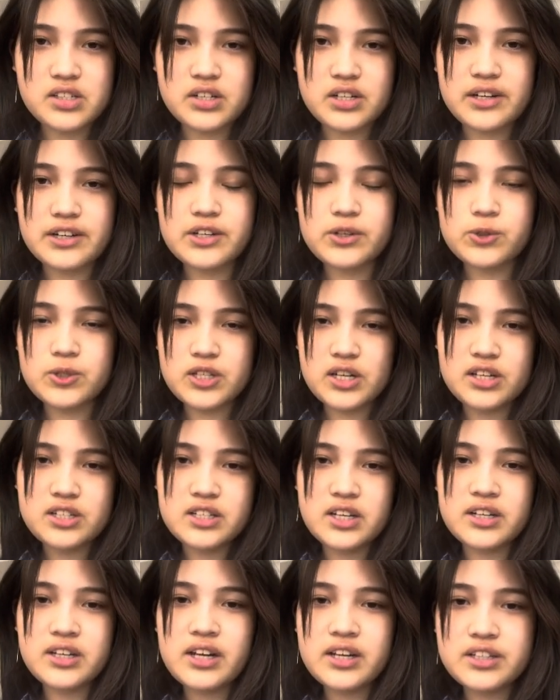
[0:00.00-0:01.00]
are used
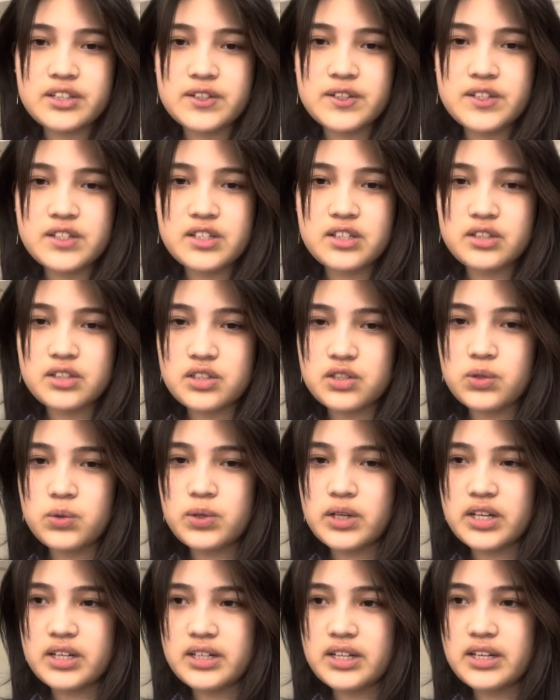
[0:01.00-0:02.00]
as connectors to
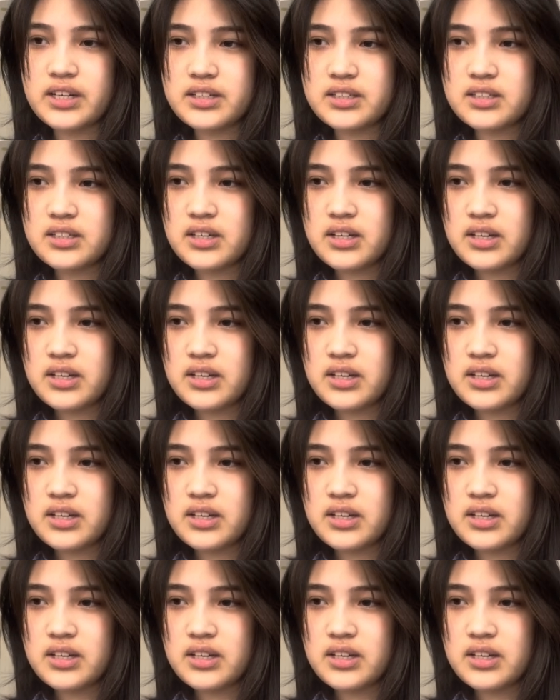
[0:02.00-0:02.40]
connect